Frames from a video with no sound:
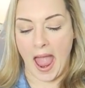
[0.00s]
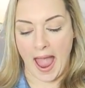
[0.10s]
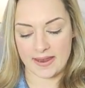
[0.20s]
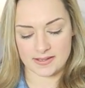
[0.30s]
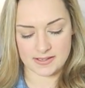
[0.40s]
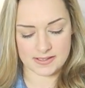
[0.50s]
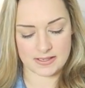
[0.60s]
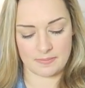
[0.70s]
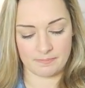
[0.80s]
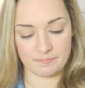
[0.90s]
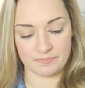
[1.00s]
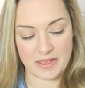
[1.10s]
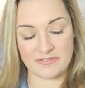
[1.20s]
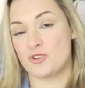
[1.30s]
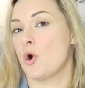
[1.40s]
And
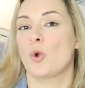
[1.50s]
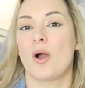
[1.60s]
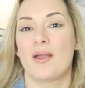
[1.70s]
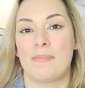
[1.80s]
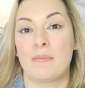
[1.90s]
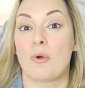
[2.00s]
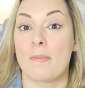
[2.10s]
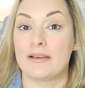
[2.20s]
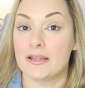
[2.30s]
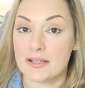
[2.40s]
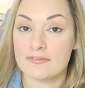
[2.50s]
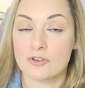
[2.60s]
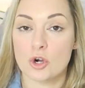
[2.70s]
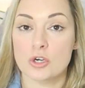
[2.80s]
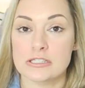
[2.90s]
they've not quite been what I've been looking
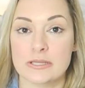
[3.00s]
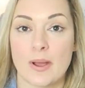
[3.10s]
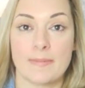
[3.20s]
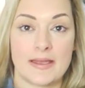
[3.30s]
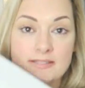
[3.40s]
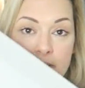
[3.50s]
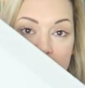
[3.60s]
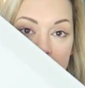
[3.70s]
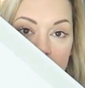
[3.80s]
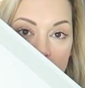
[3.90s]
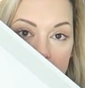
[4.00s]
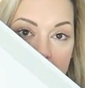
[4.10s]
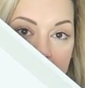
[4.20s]
for. So I picked up this tray